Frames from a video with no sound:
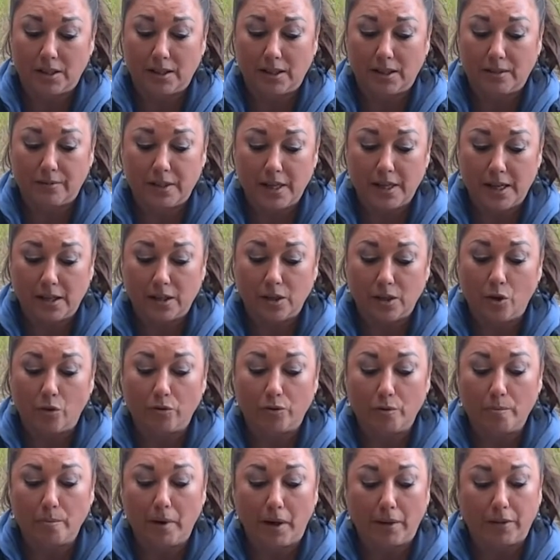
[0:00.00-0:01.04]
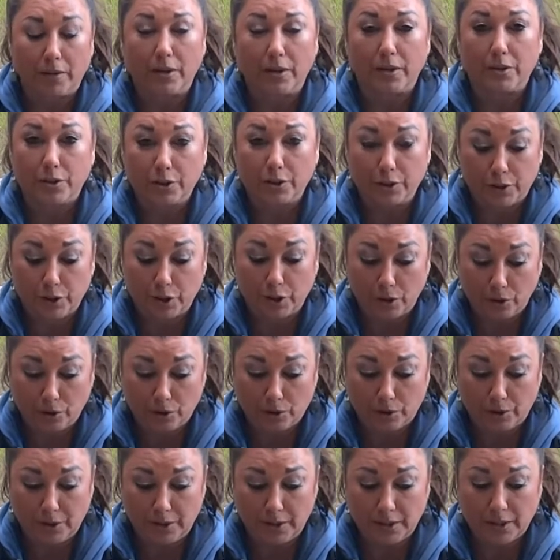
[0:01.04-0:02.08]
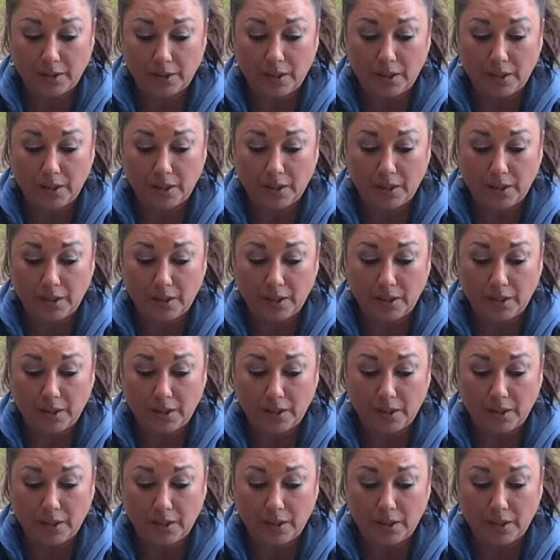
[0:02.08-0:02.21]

that have taken over Mother and her children,